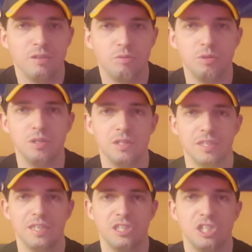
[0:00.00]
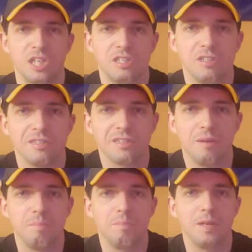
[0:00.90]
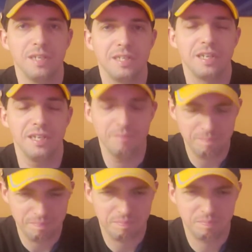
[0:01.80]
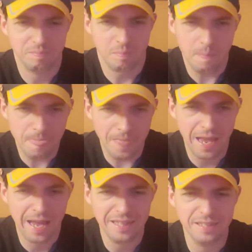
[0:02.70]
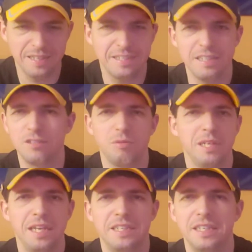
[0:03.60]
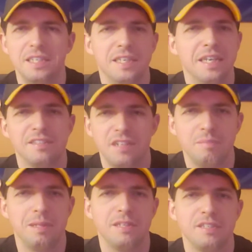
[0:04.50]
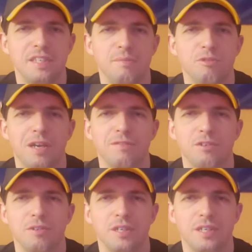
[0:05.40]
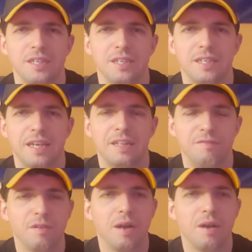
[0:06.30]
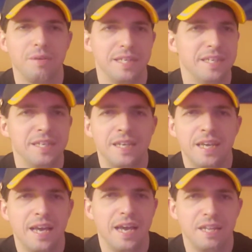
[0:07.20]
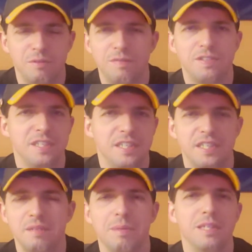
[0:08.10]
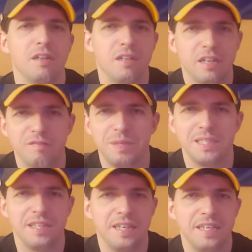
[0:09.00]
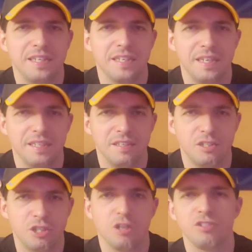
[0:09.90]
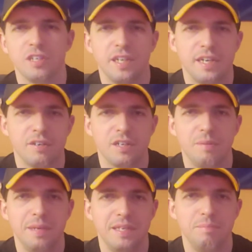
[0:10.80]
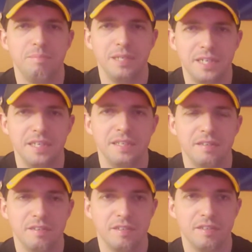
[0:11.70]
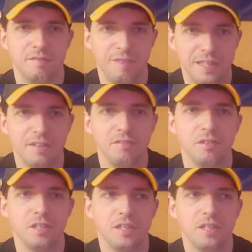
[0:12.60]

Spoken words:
ruined his chances completely. And since 2018, he has not been the same driver at Ferrari. And we've seen it. He made a lot of mistakes. And Charles Leclerc coming, beating Vettel